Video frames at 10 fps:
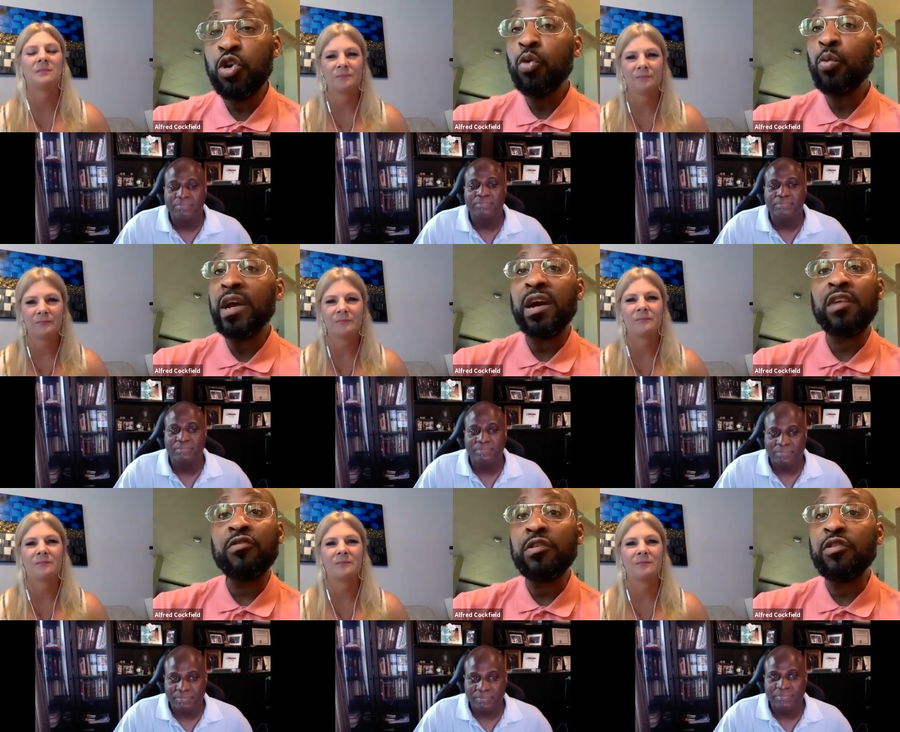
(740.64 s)
Speaker 1: We are
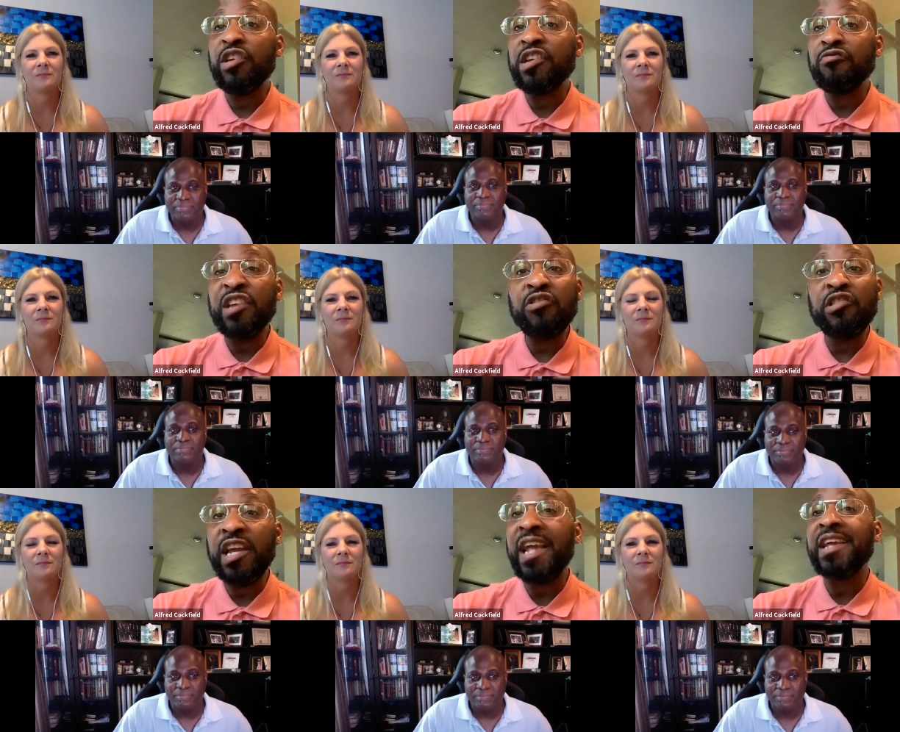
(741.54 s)
cre-
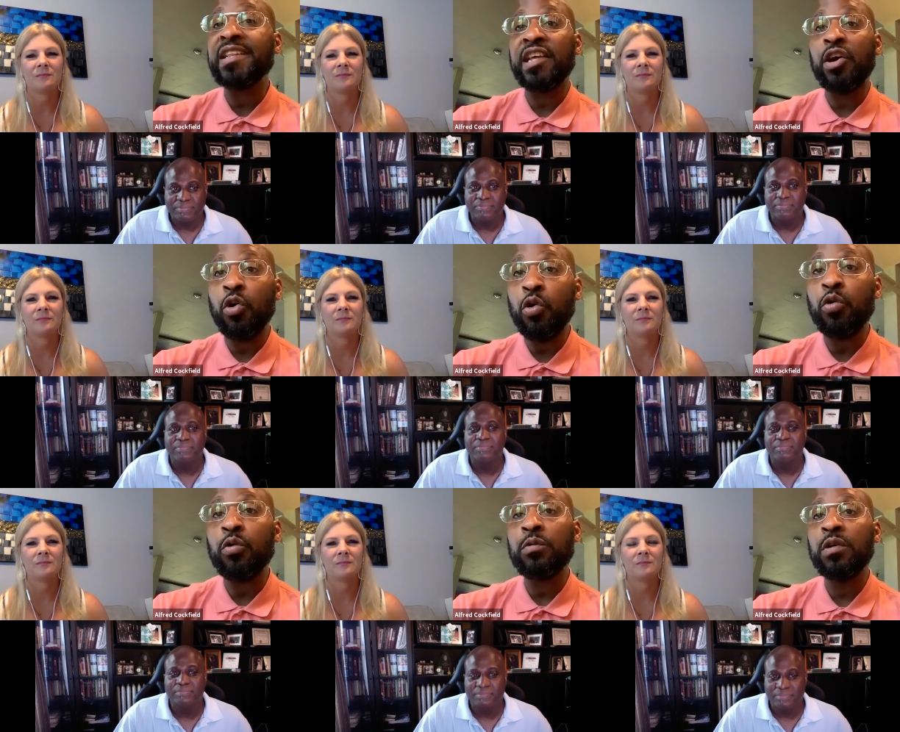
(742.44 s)
recreating the
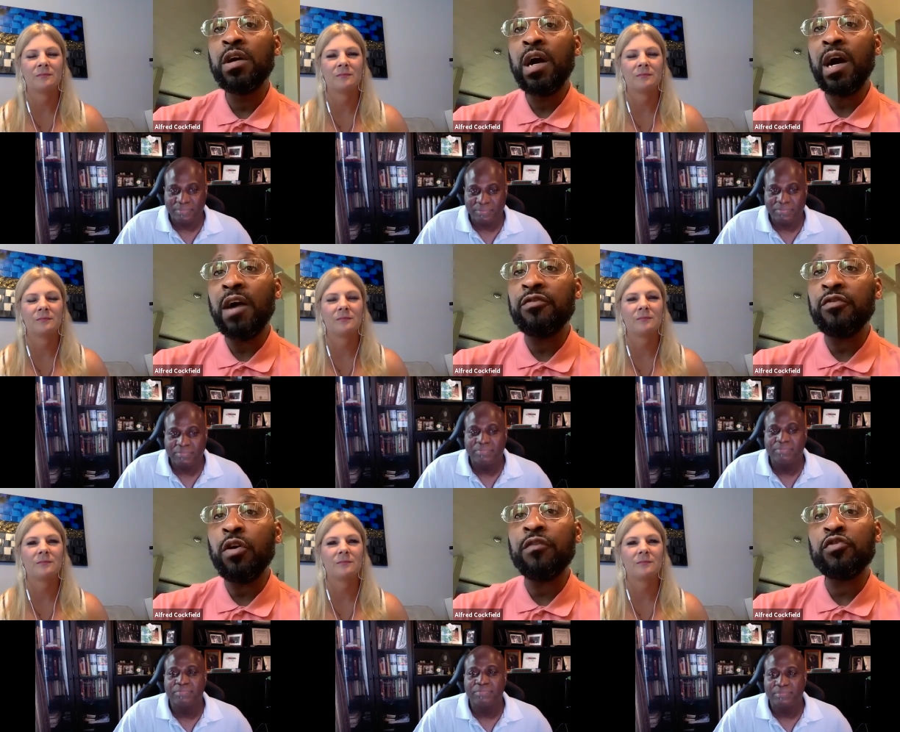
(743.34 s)
whole uh,
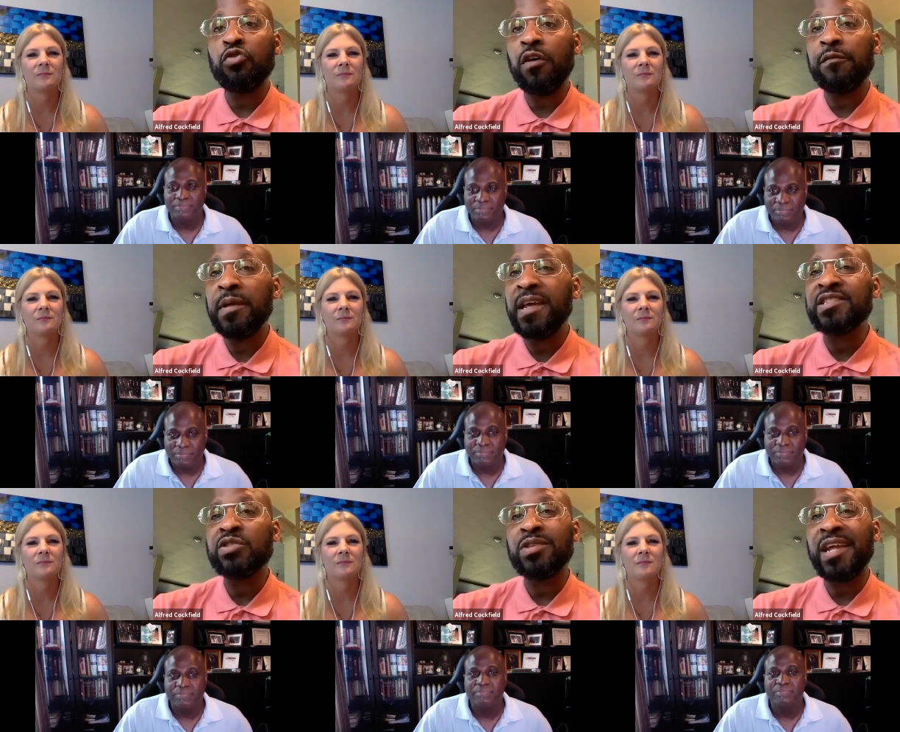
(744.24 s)
fourth floor of
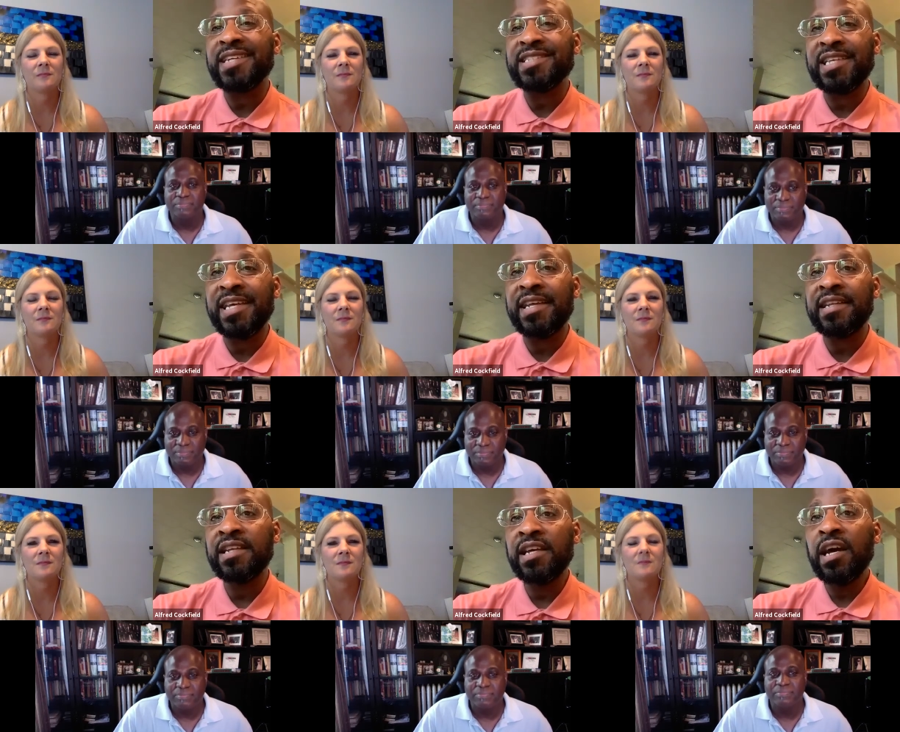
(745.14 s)
PS219
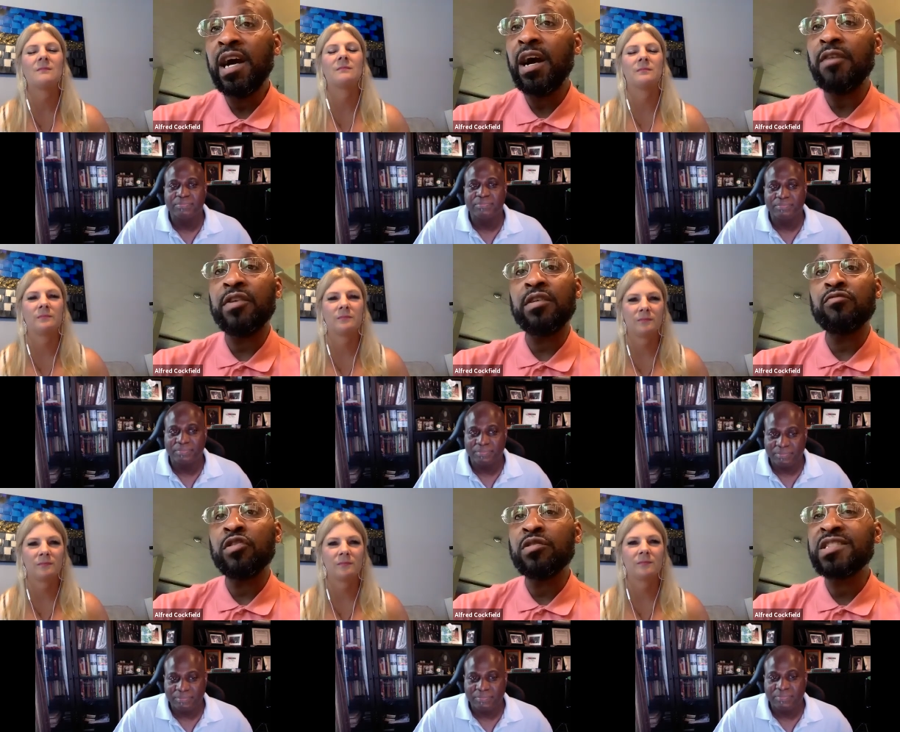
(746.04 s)
of a
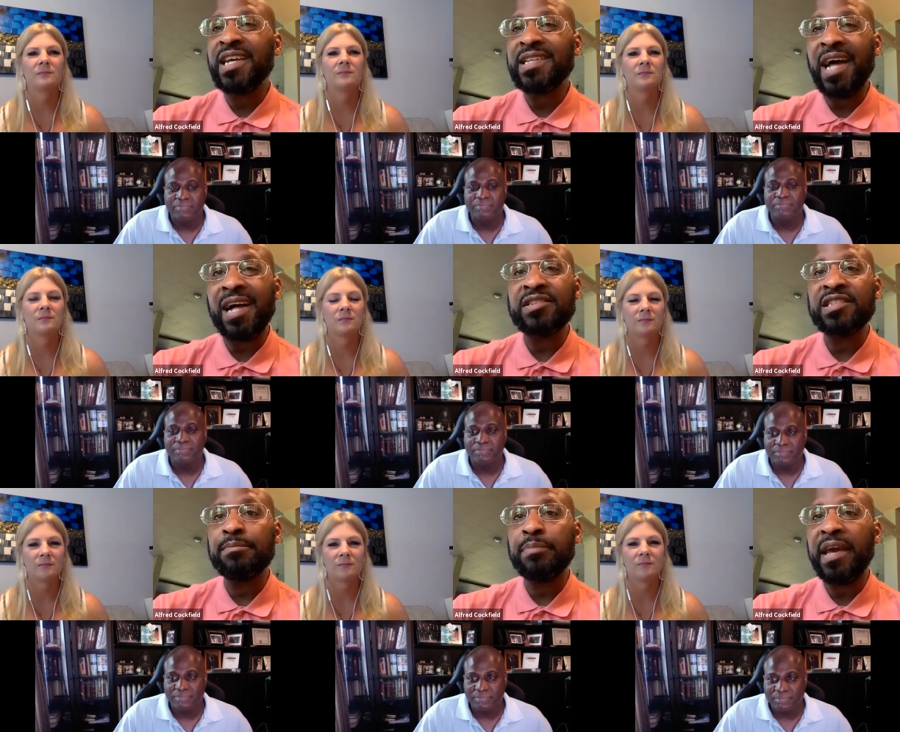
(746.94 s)
real technology
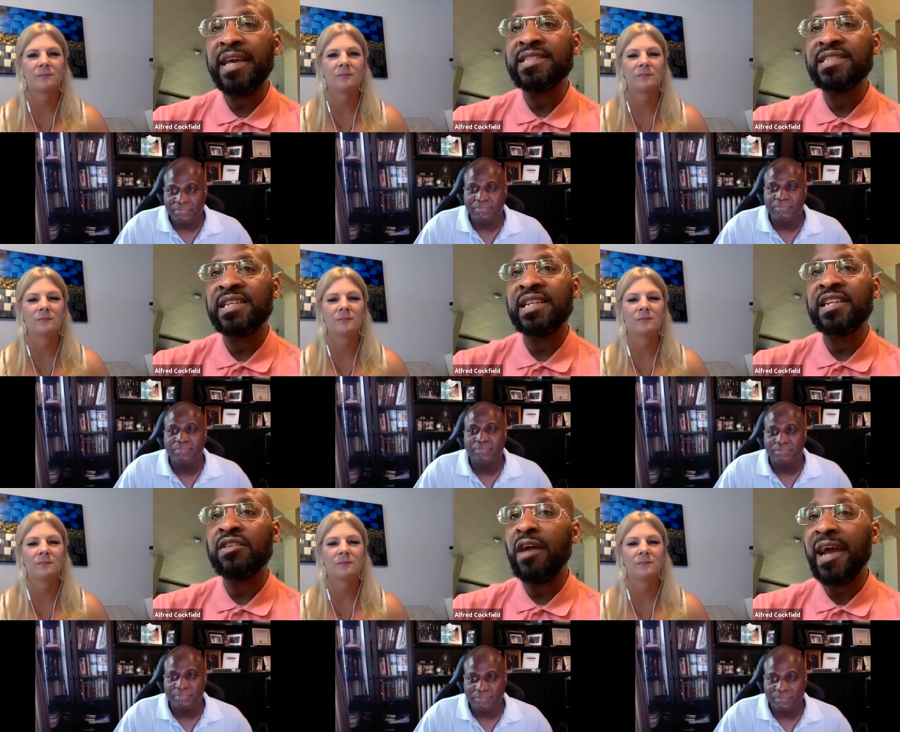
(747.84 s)
based and
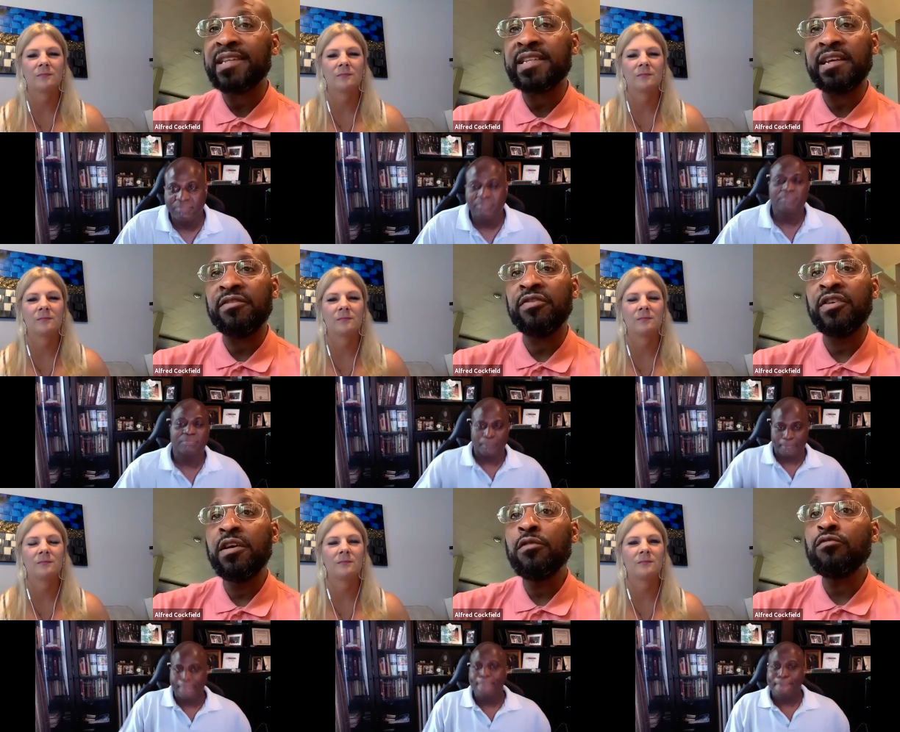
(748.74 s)
interactive
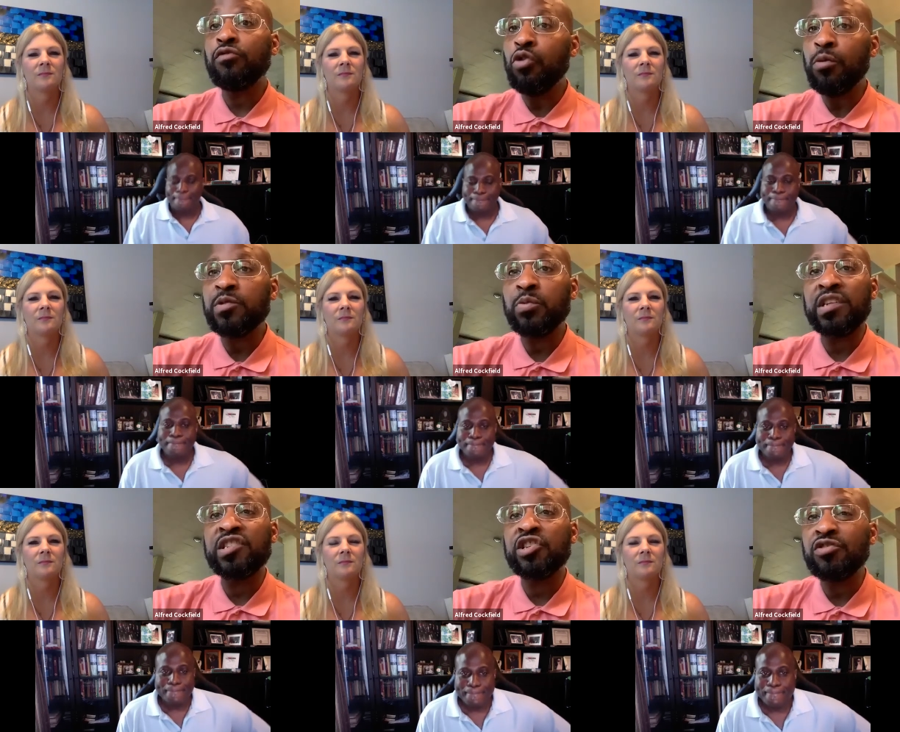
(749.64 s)
rooms where
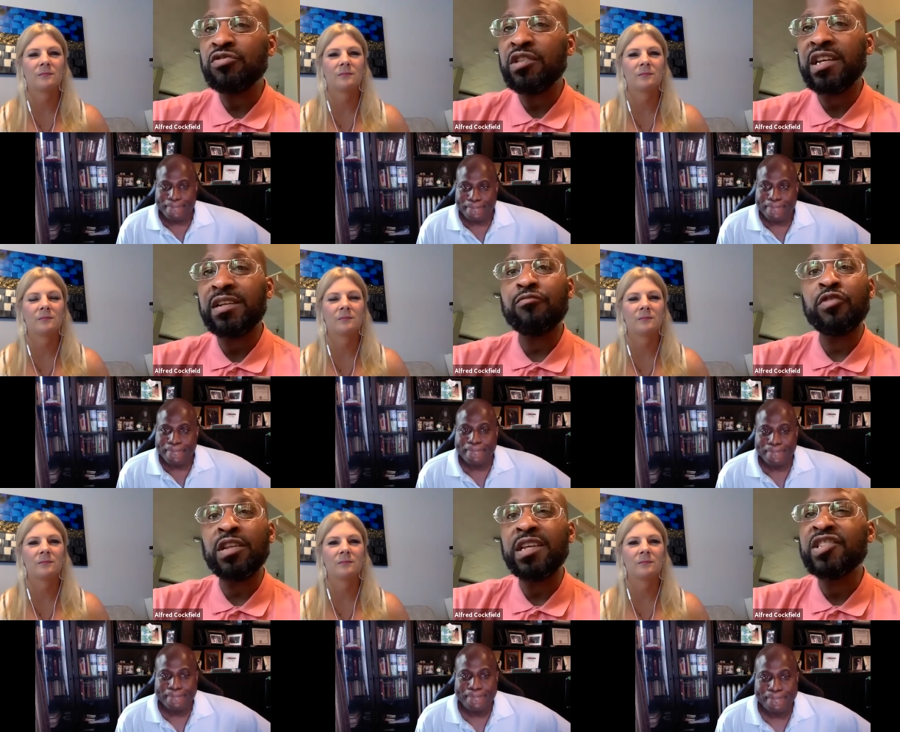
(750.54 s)
children can
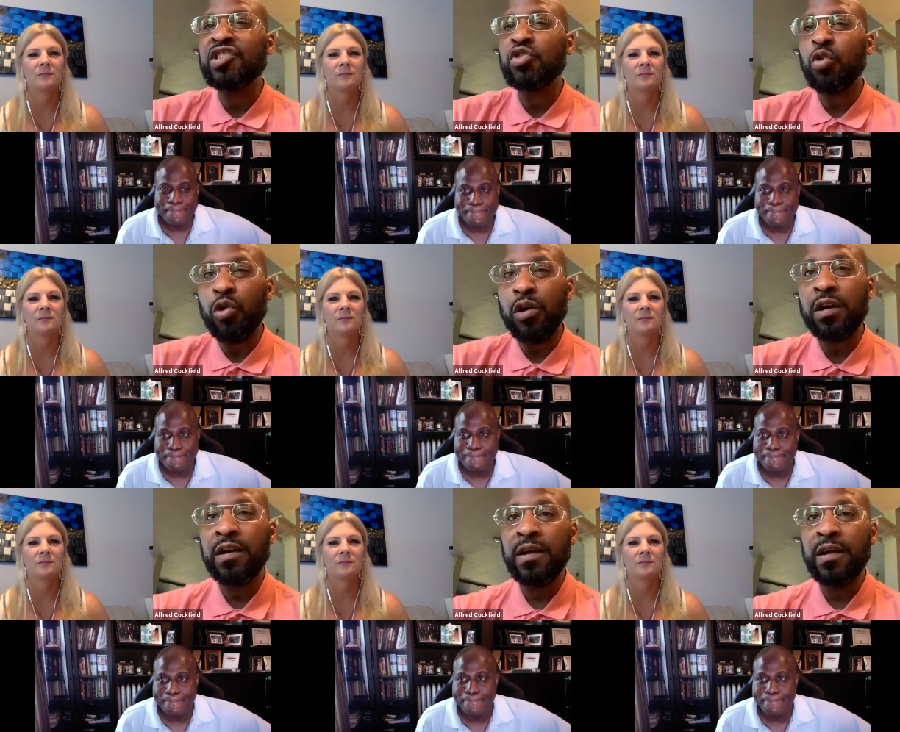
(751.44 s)
really soar